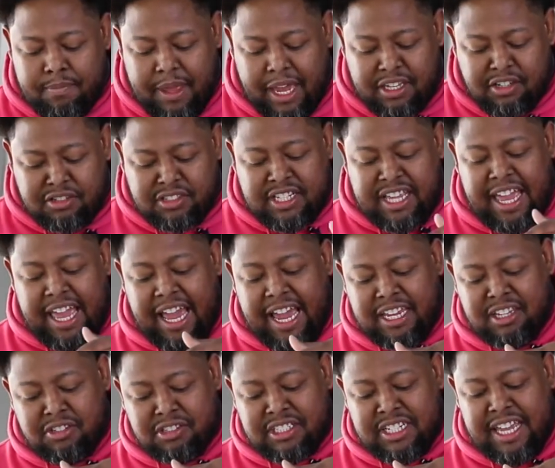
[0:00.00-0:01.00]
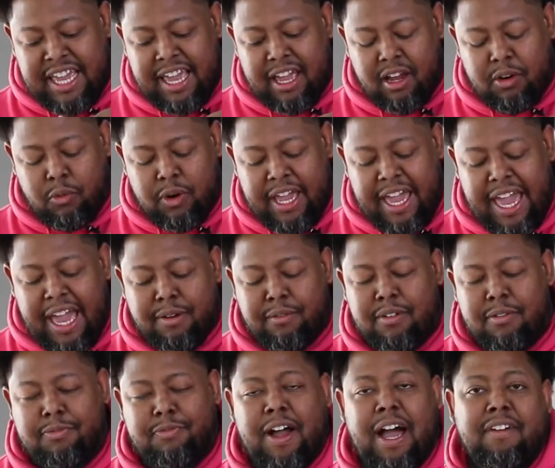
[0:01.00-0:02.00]
I usually I usually would have
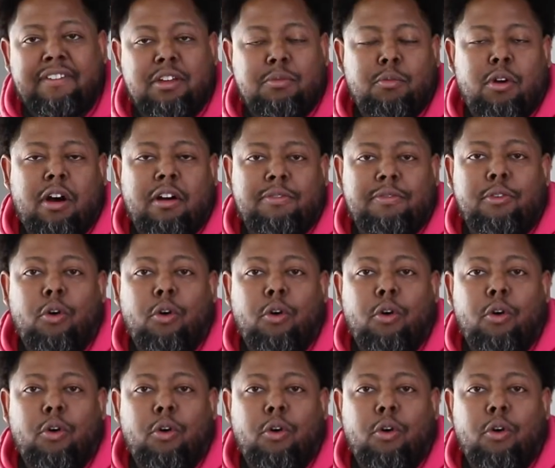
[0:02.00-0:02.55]
a 5D Mark